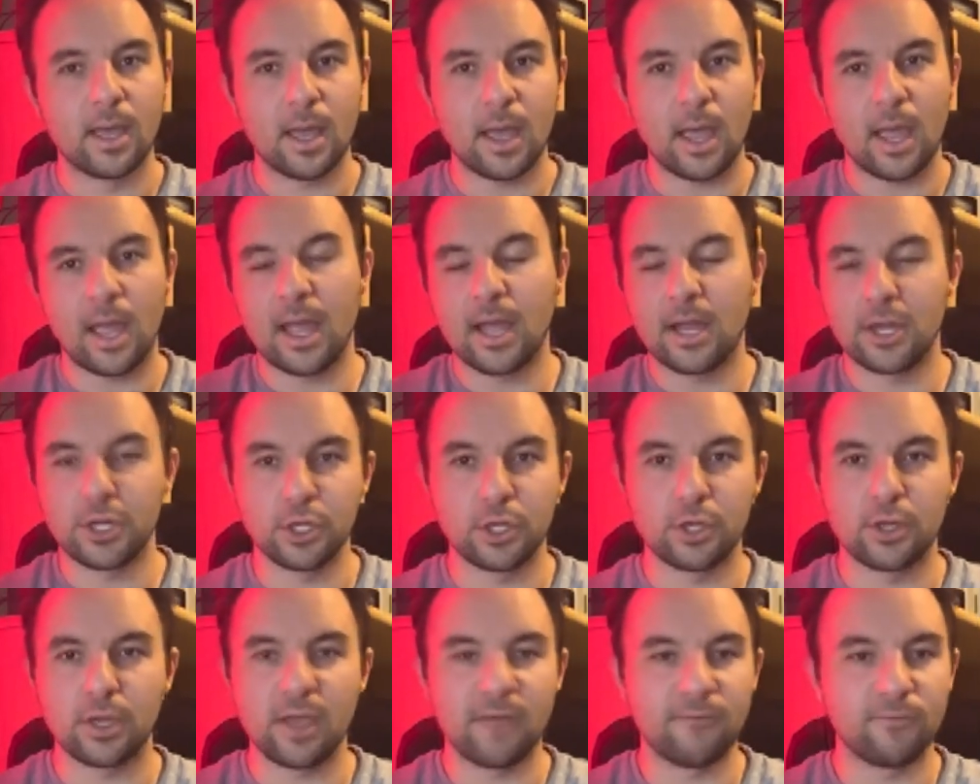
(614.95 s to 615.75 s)

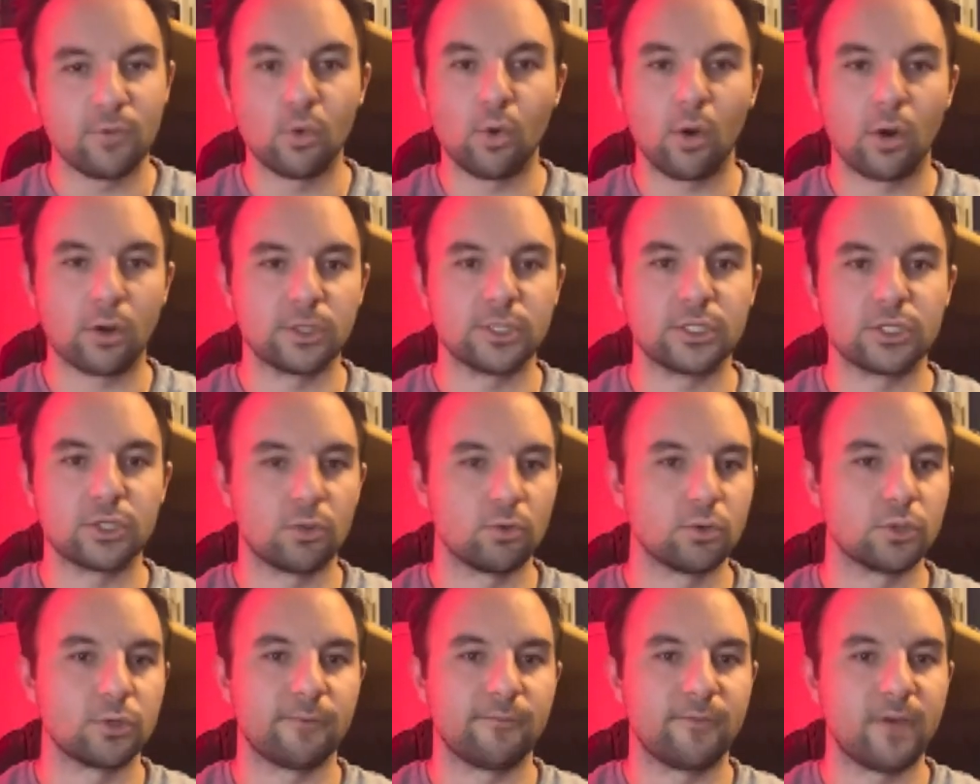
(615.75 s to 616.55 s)
And if you already
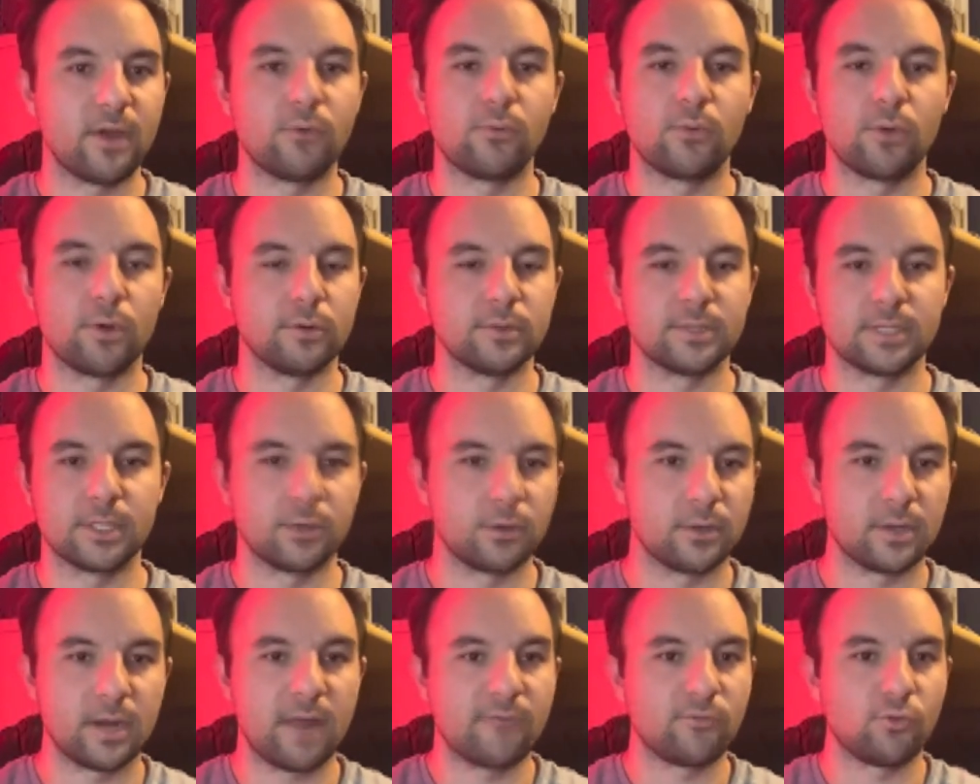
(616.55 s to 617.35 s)
sold your Fenrir's, then
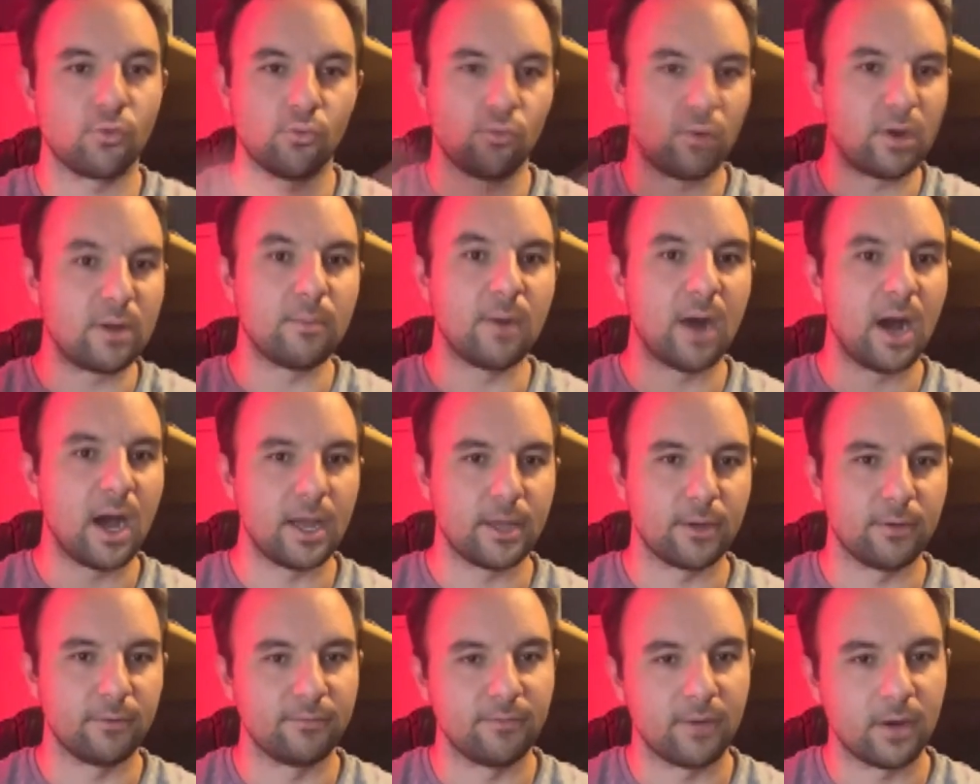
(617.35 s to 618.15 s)
you're going to have to
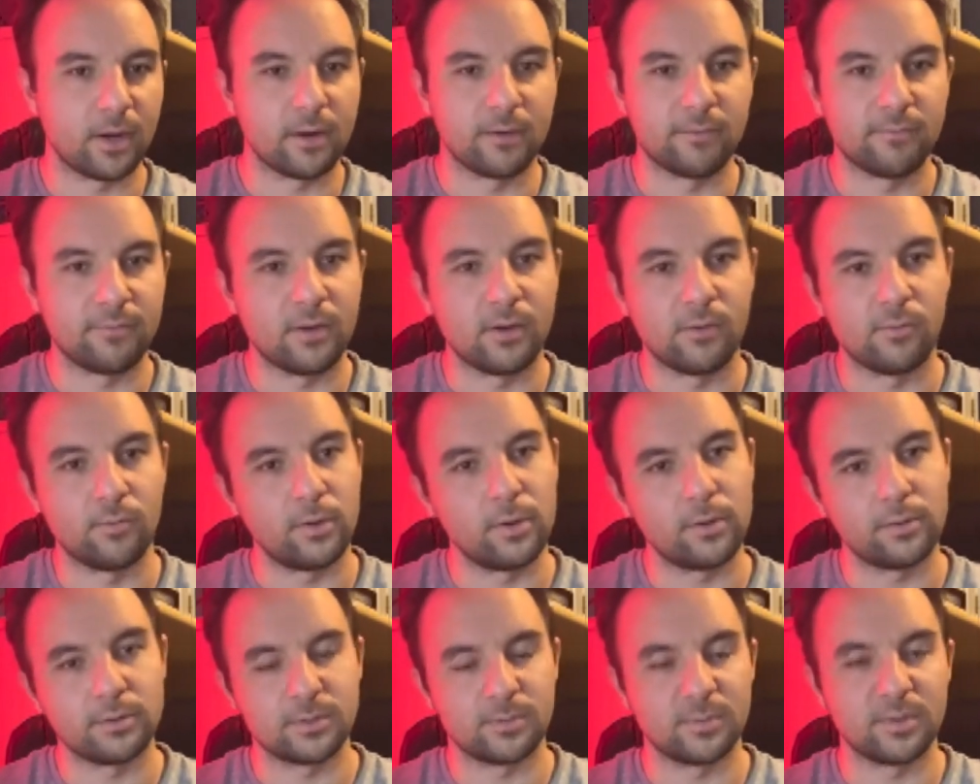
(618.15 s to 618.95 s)
rebuy your fucking
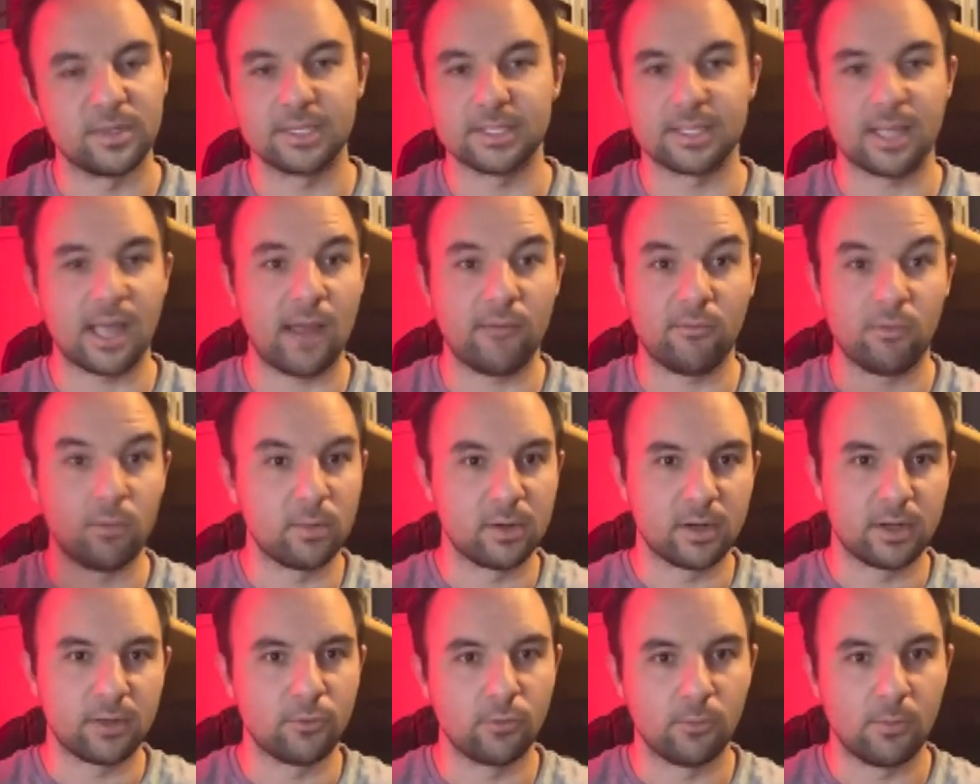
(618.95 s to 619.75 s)
Fenrir's because
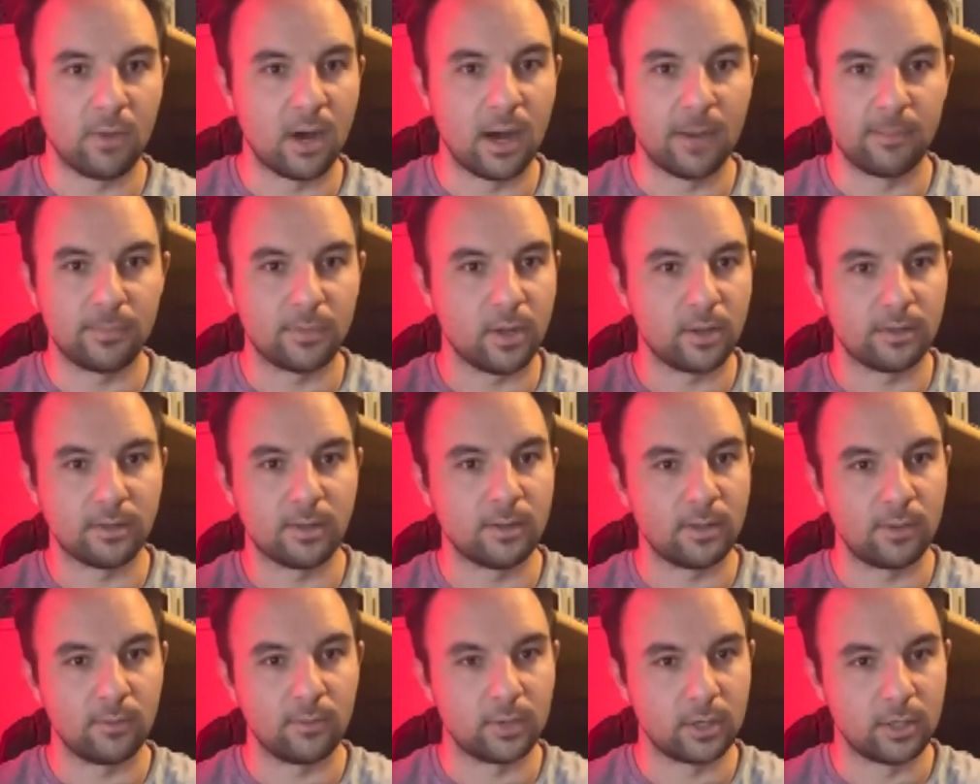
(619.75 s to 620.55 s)
everybody in their mom thought that
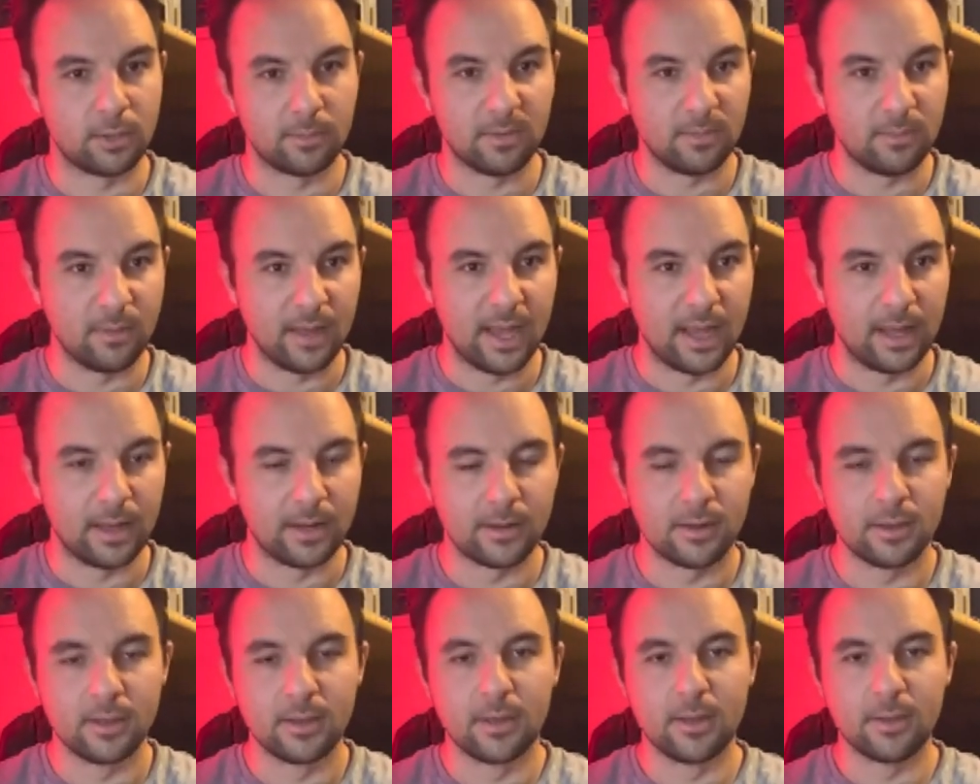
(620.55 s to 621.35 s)
they were going to be
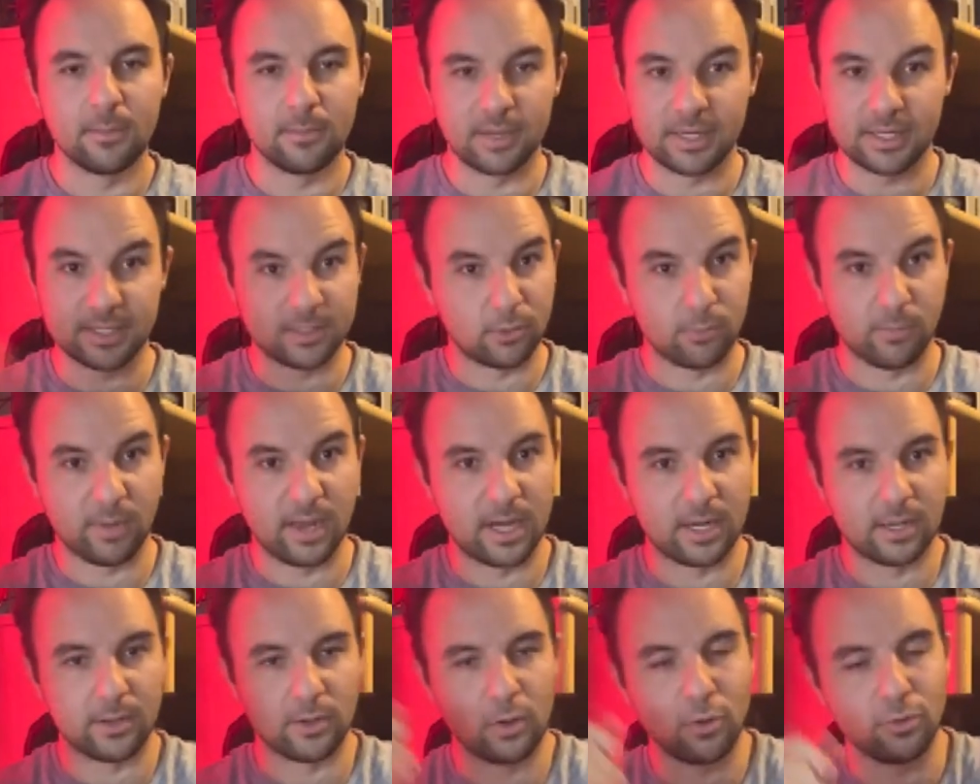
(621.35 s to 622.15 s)
banned because they're
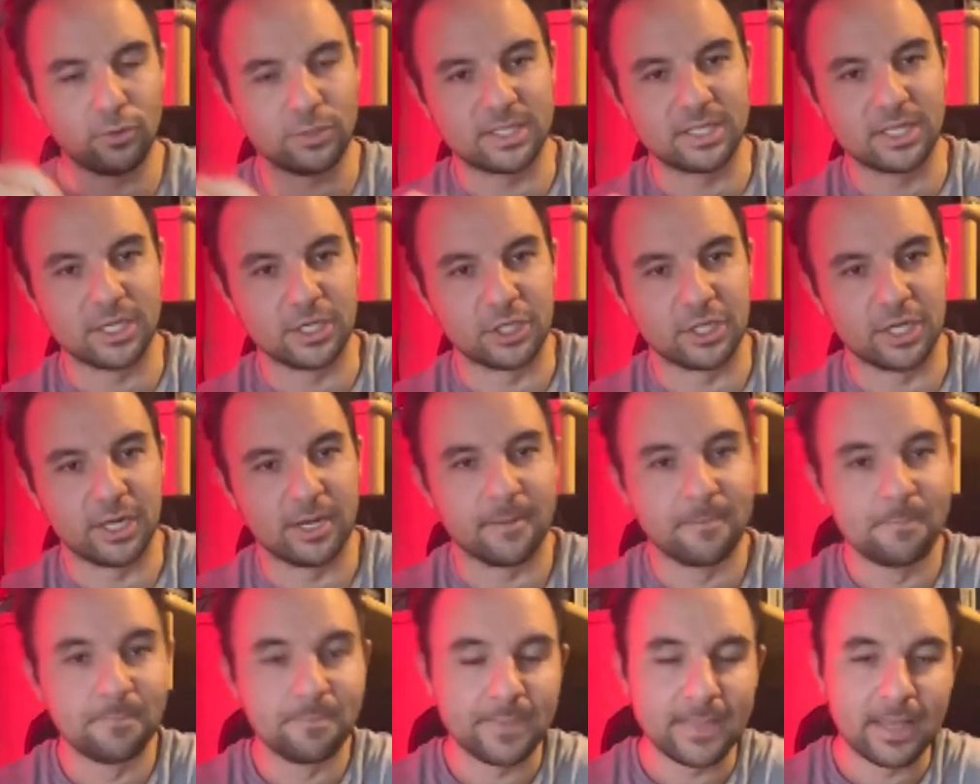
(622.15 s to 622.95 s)
banned in the
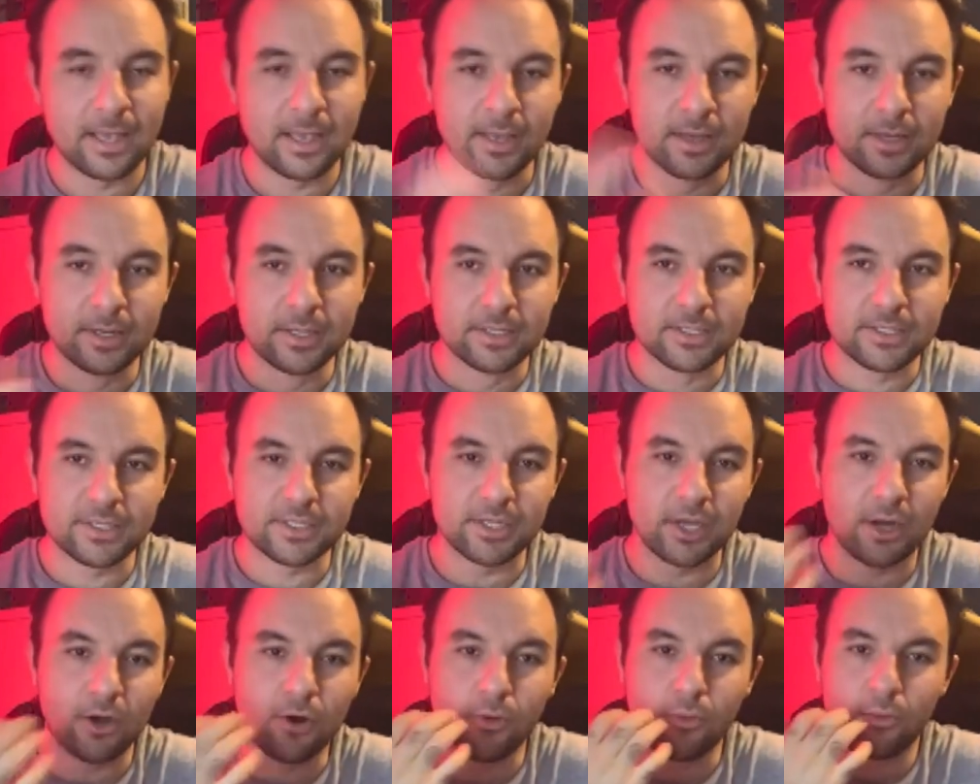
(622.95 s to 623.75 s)
OCG.
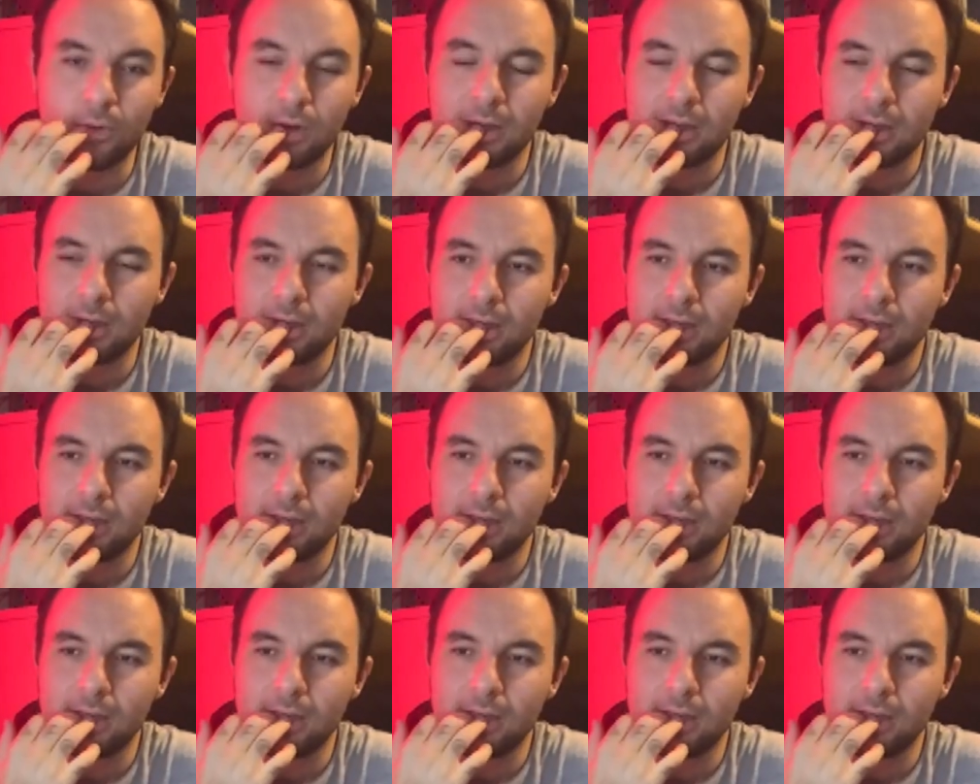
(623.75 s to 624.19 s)
So,